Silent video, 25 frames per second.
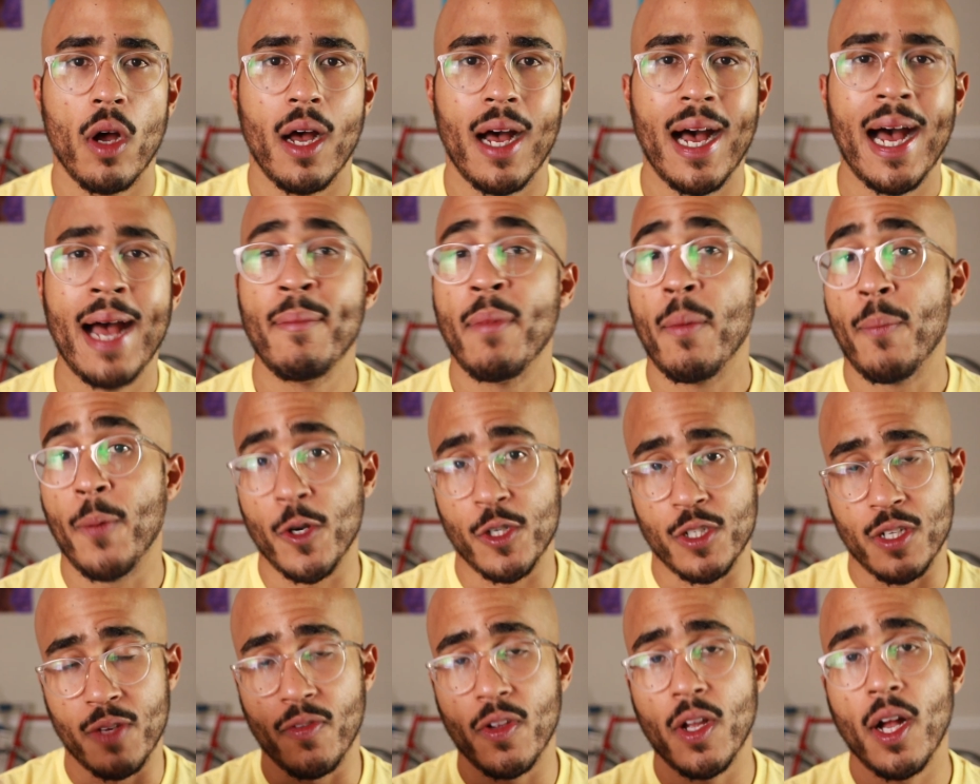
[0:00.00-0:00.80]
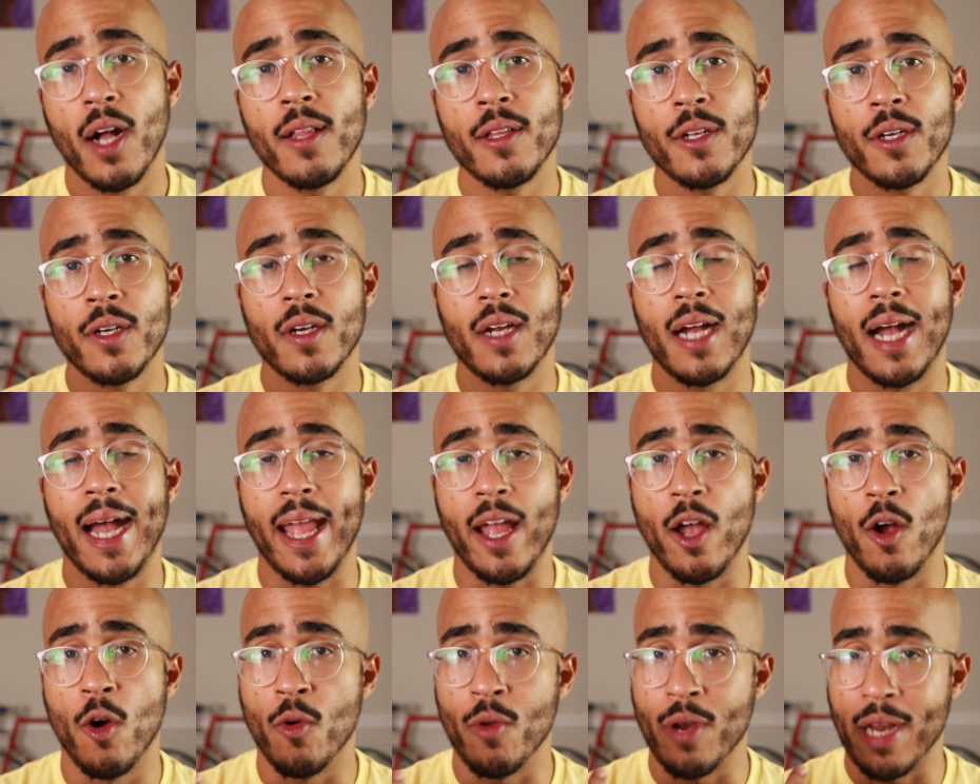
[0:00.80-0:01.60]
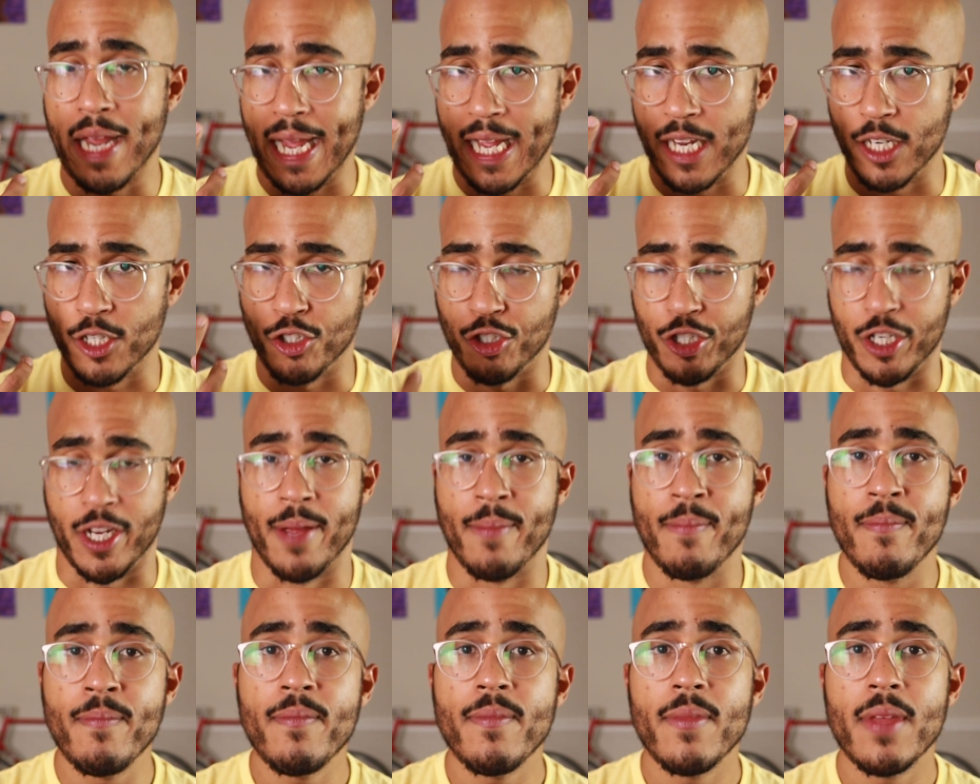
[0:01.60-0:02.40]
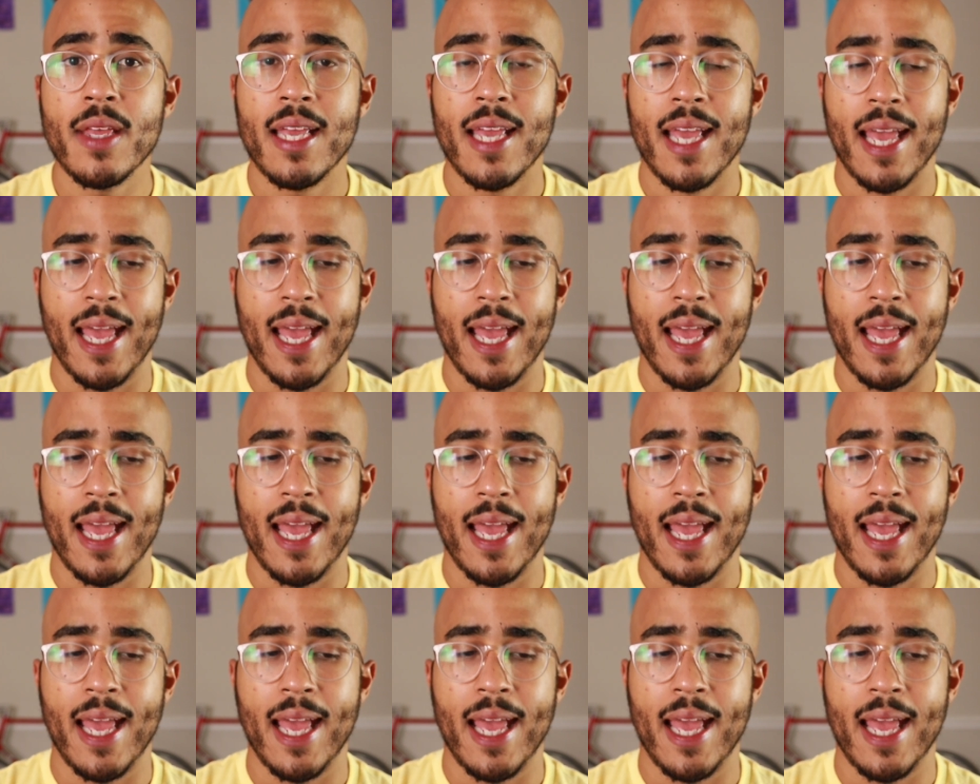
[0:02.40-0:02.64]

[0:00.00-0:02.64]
I'm a person of color, I own a gym,